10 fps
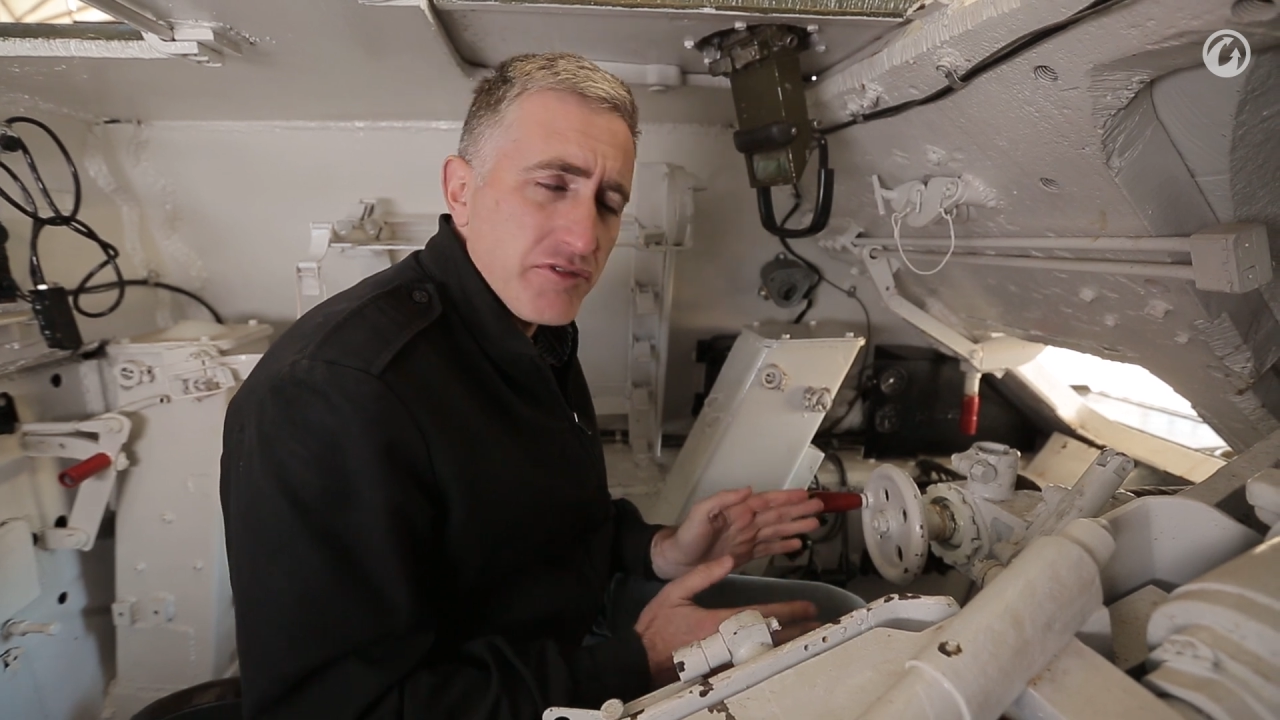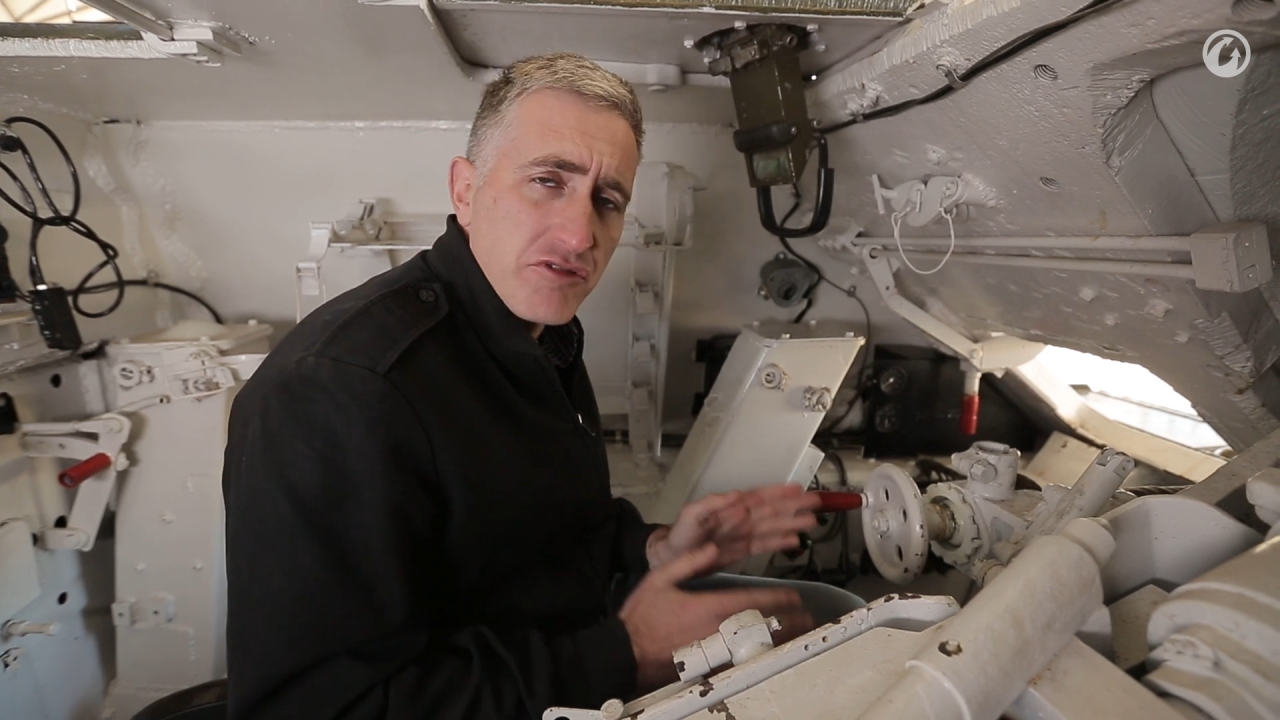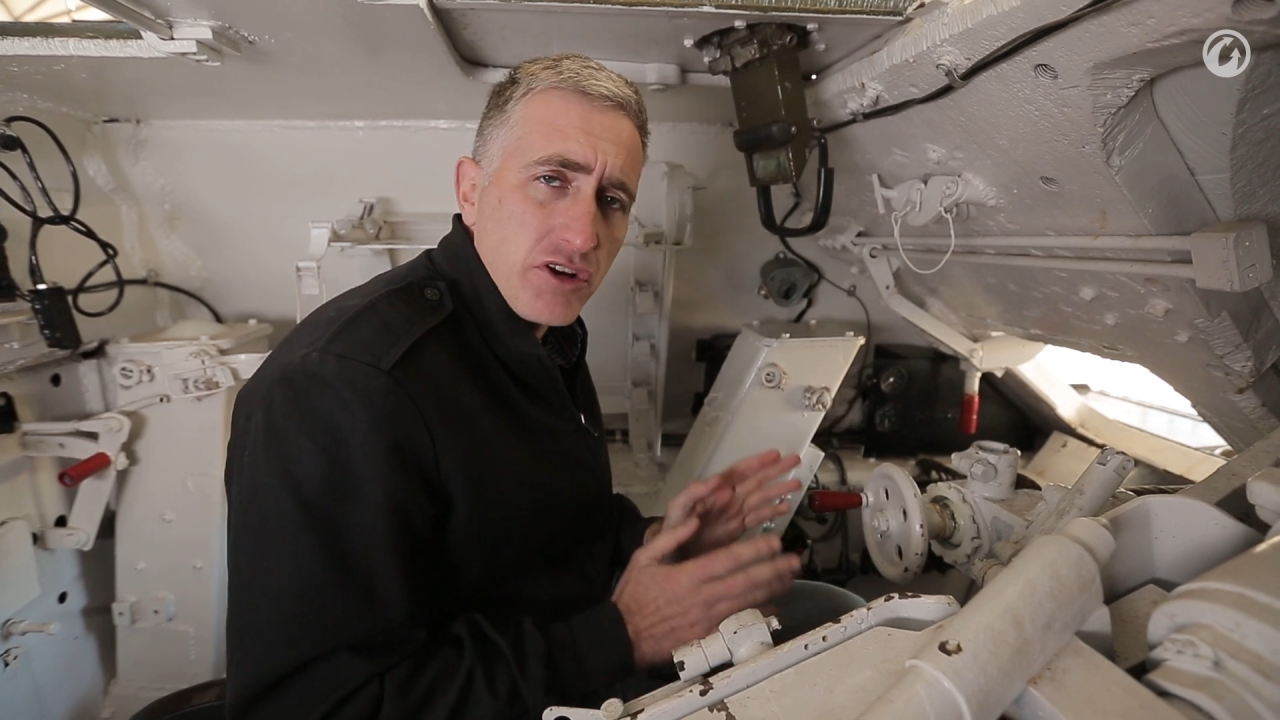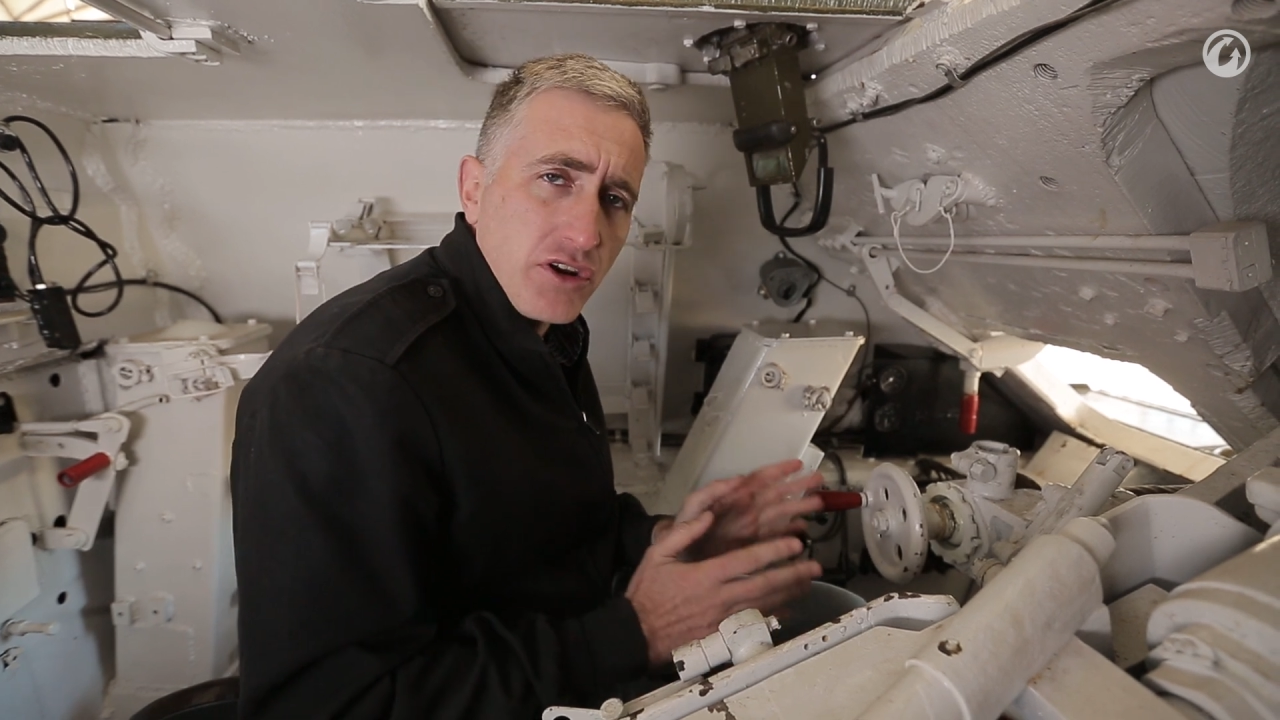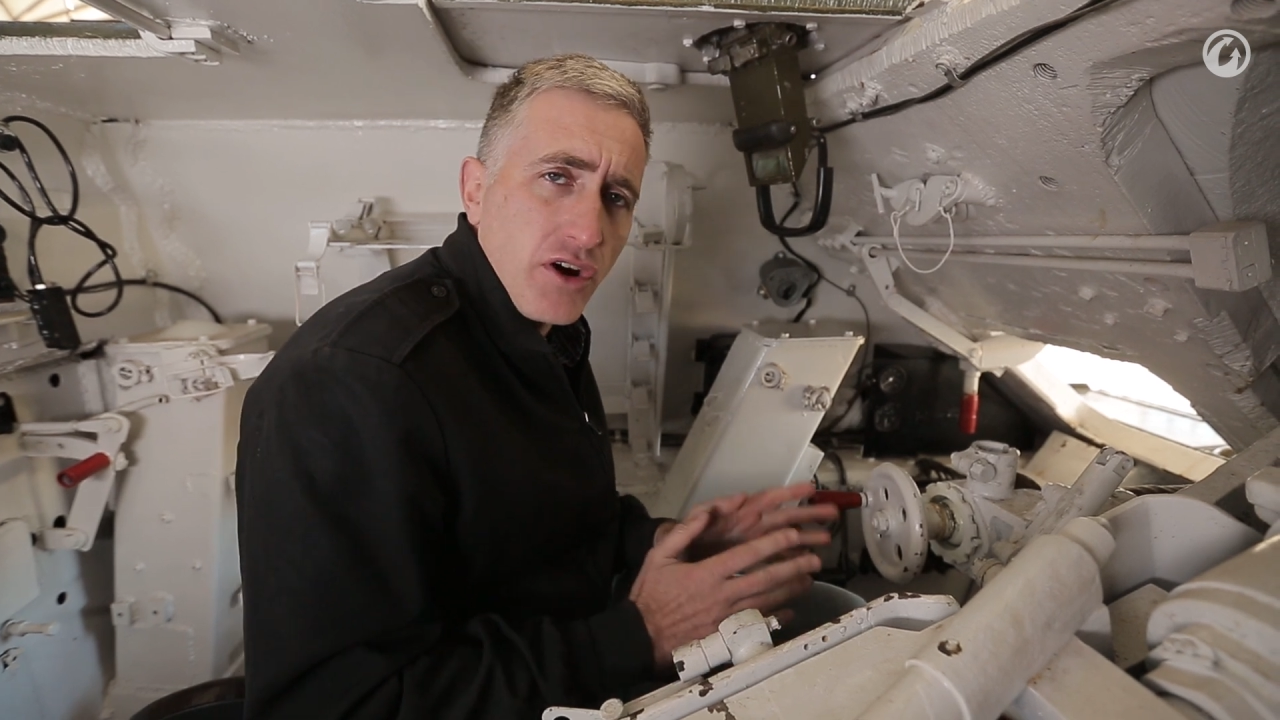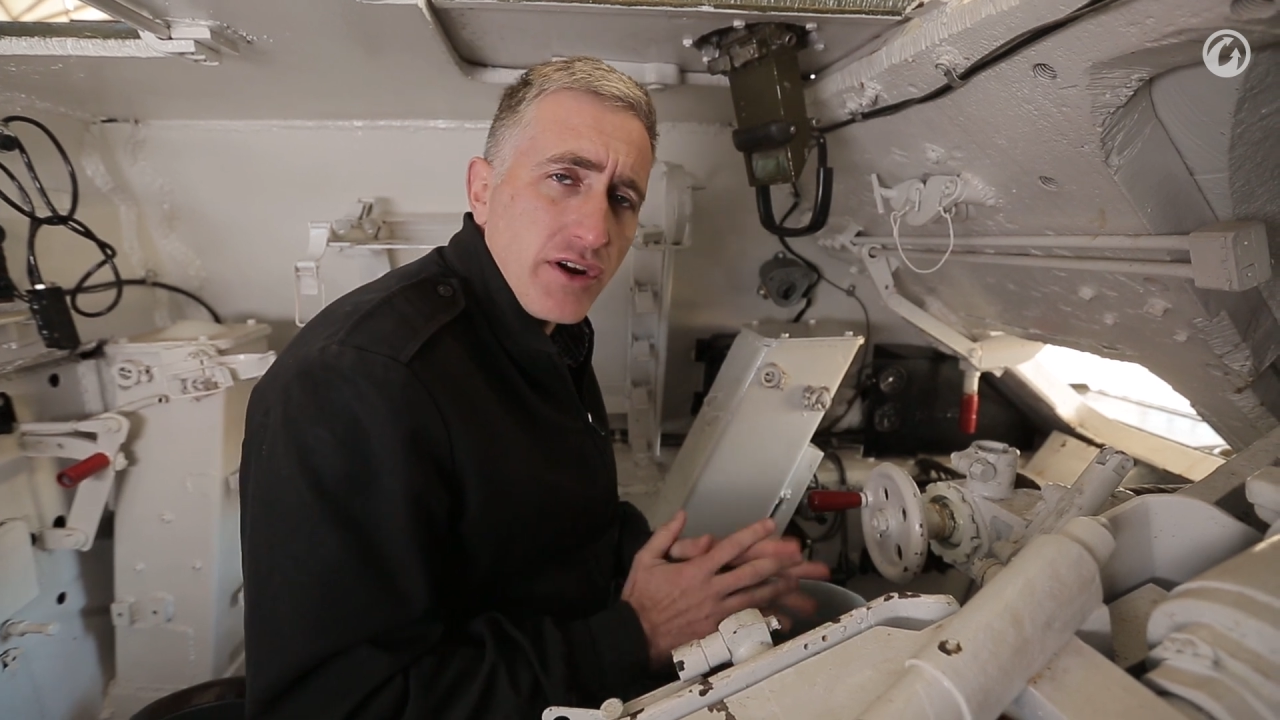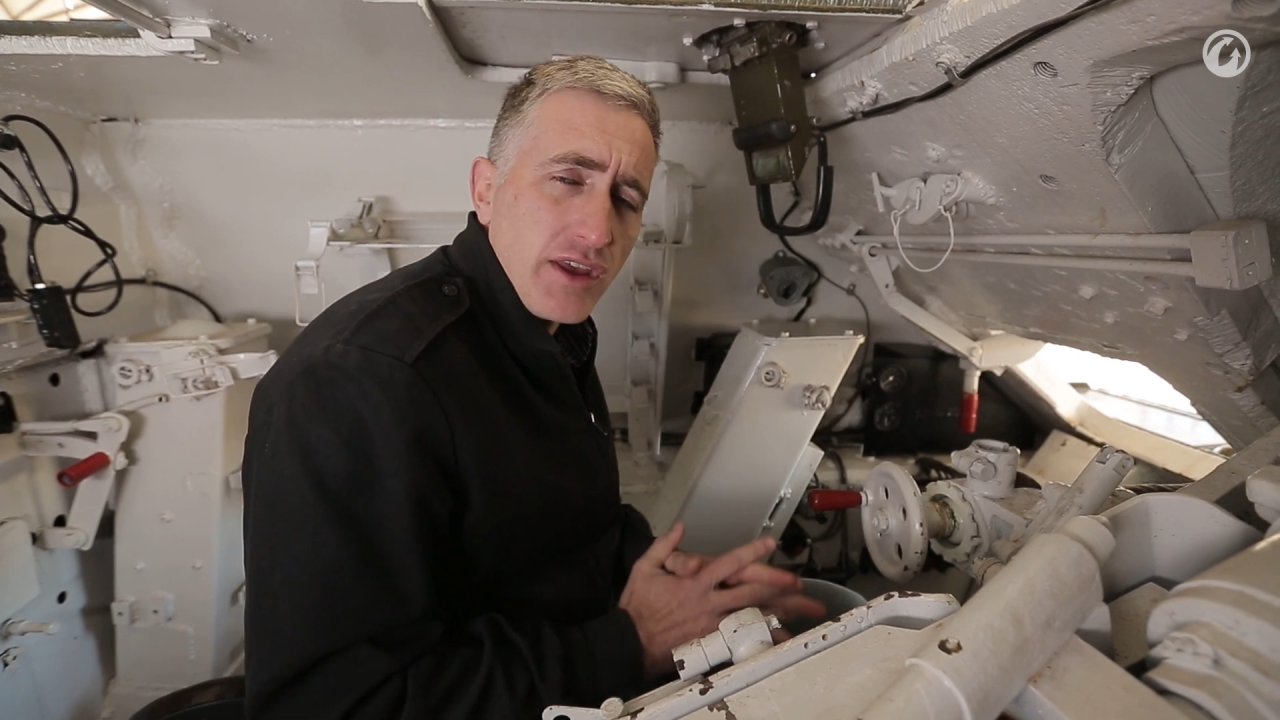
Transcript: front are